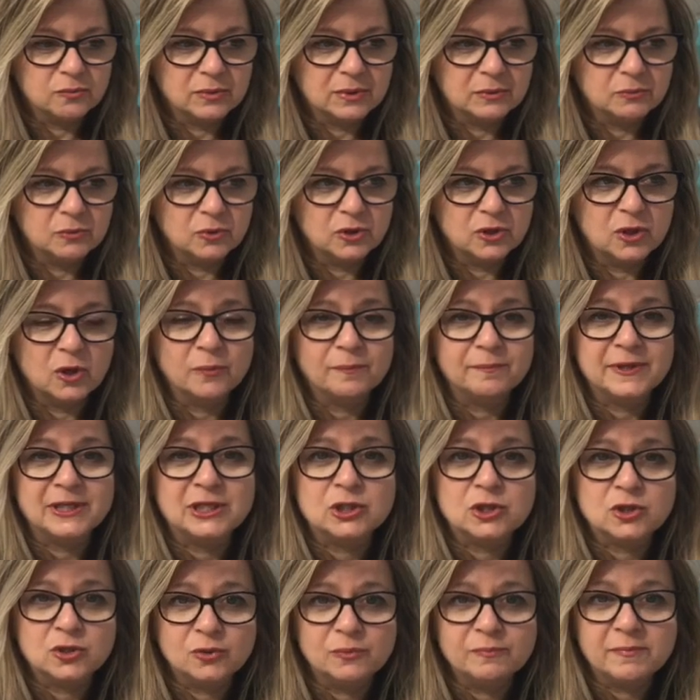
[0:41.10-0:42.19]
would not be
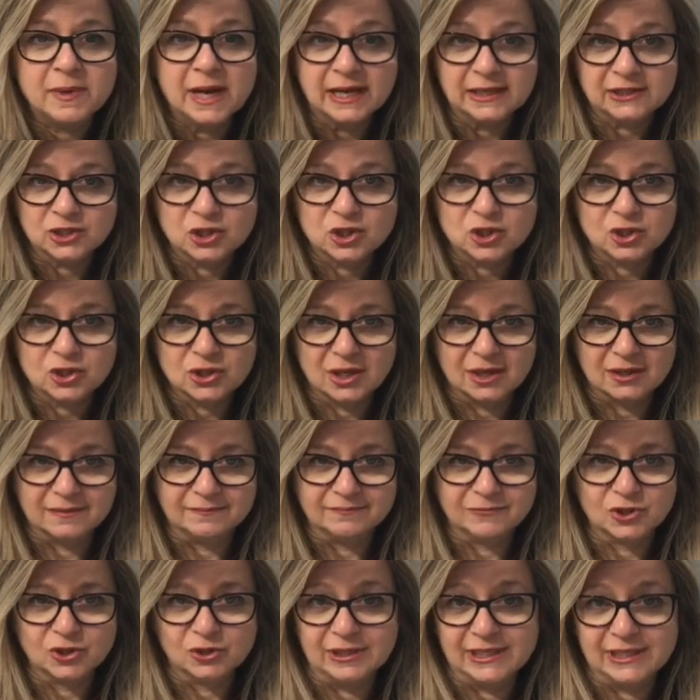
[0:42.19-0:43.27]
too much
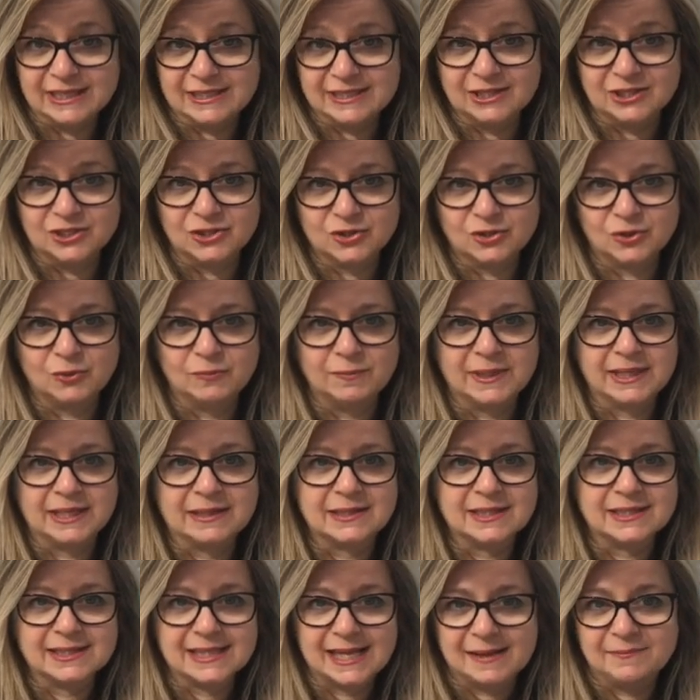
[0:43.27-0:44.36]
to listen to, but at the
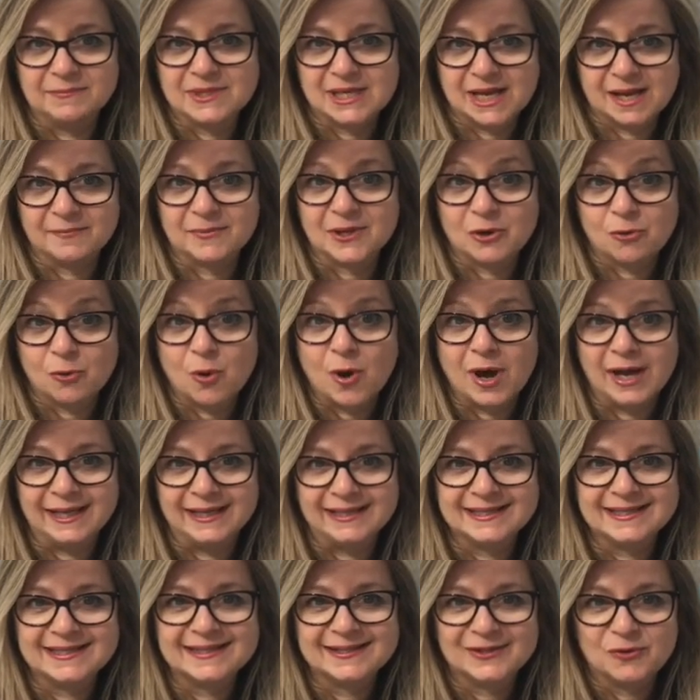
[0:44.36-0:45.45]
same time
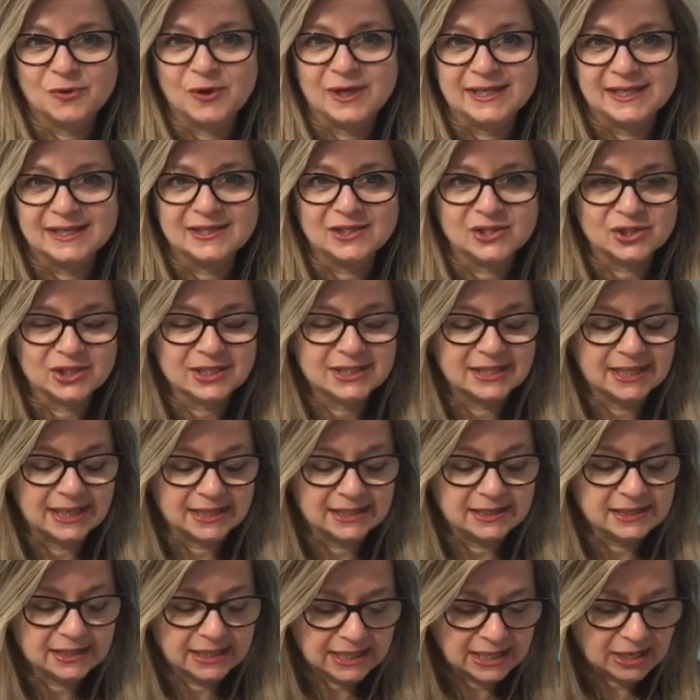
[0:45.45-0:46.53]
quite interesting
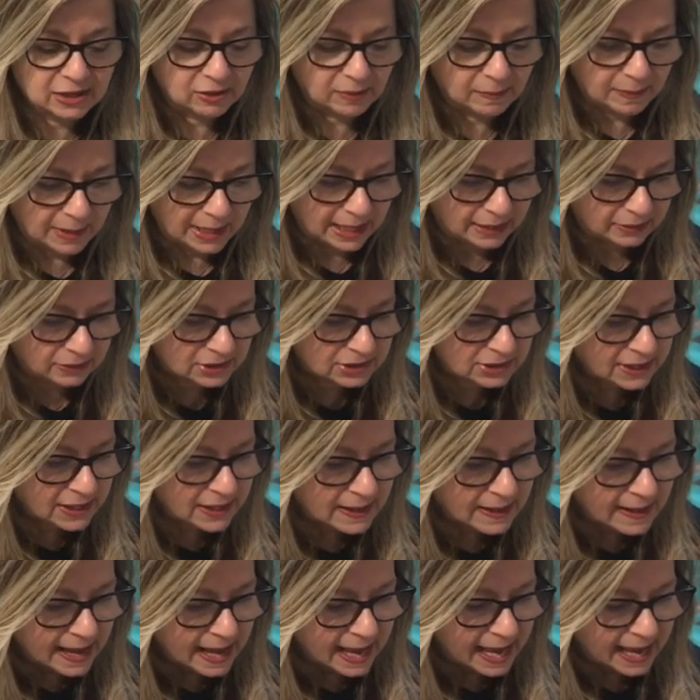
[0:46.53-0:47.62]
to hear about.
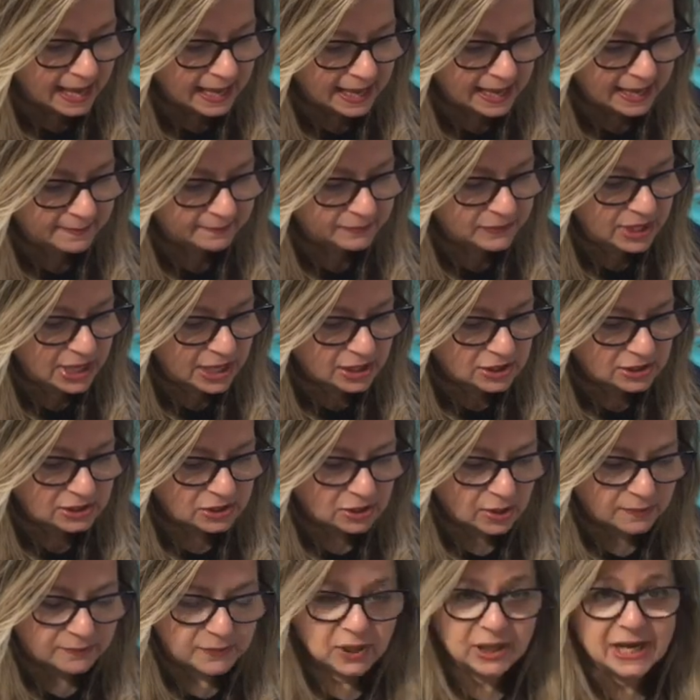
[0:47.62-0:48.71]
So
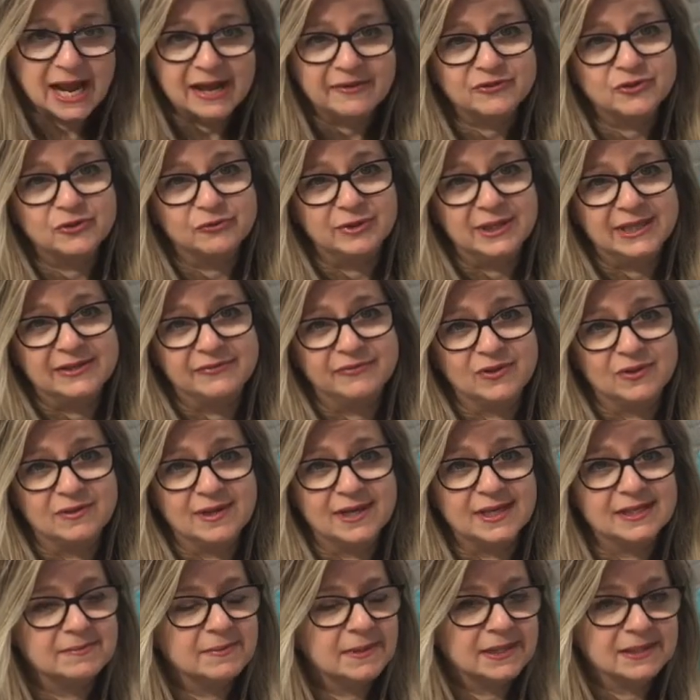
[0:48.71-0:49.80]
I'm going to have to read a few
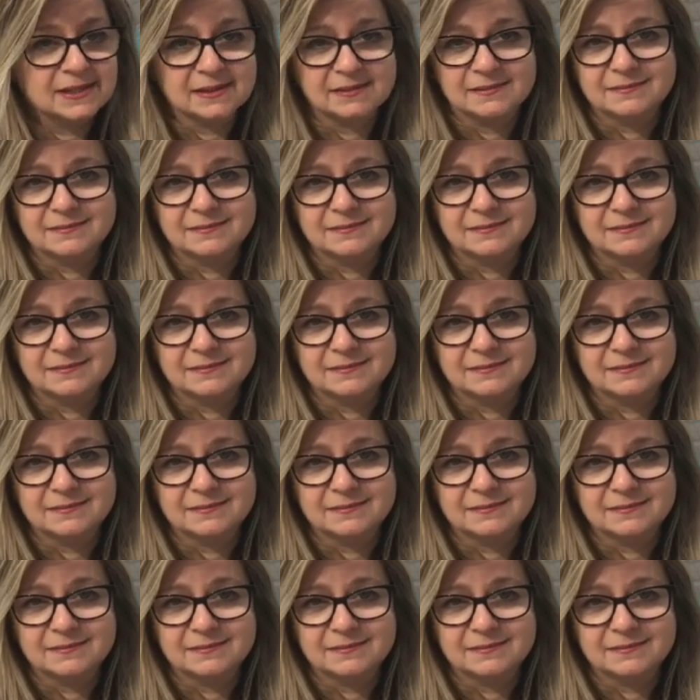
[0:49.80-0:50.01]
things because